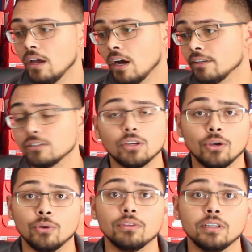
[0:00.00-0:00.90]
I used to
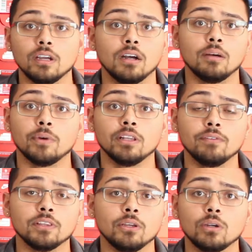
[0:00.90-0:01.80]
own the
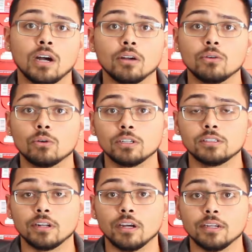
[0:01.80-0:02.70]
11 Low Concords,
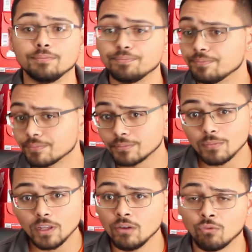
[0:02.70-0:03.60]
and I
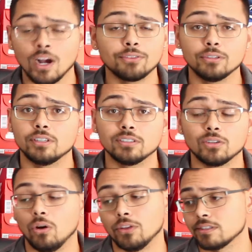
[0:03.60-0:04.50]
rock those things
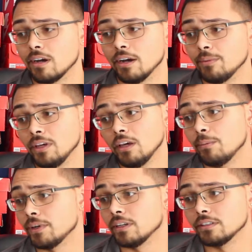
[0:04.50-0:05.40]
all the time
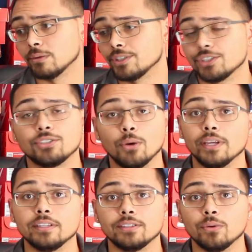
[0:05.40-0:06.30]
because they were just so
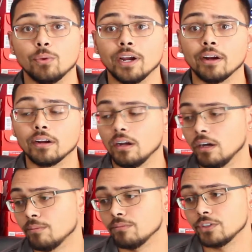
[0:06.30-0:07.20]
easy to wear.
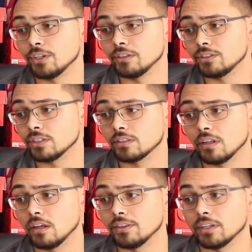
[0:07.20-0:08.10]

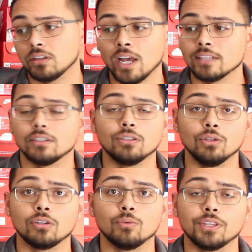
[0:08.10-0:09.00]
The classic
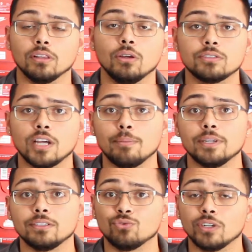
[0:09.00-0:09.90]
look with the low top,
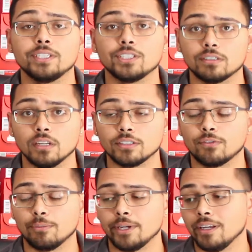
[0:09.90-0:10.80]
it really just does it
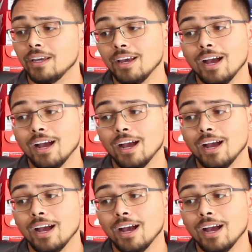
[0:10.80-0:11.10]
for me.